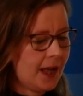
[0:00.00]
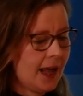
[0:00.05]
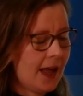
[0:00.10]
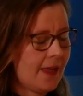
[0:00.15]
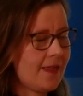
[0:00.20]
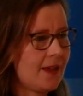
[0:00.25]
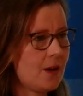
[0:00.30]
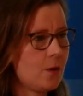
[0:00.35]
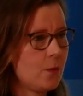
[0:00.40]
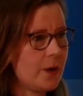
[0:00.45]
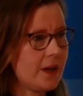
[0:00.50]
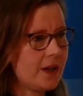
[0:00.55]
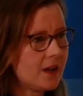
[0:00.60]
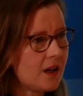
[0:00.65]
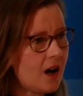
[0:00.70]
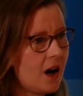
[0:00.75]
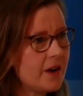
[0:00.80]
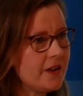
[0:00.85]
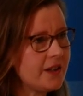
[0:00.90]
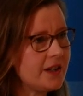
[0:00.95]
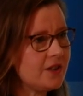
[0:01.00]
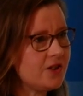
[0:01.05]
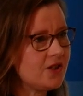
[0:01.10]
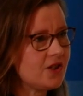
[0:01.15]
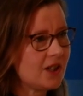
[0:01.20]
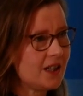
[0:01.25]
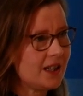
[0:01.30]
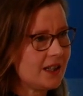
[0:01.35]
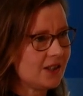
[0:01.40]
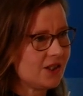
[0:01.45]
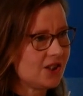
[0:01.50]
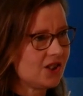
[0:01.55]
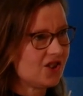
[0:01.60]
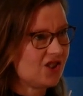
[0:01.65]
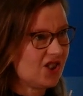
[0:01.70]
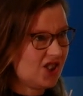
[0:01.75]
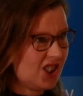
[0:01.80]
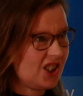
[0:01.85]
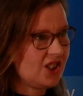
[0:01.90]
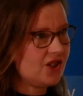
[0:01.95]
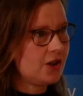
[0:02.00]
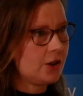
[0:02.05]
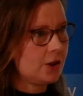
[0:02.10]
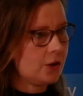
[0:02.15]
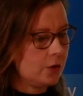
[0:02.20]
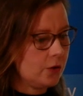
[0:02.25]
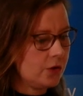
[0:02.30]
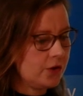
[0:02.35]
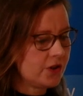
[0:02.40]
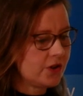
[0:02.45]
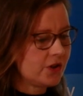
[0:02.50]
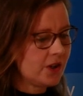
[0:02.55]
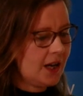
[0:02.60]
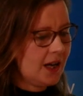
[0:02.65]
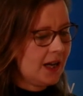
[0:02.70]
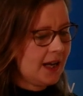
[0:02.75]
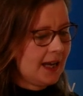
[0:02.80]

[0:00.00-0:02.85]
And then we encourage its strategic use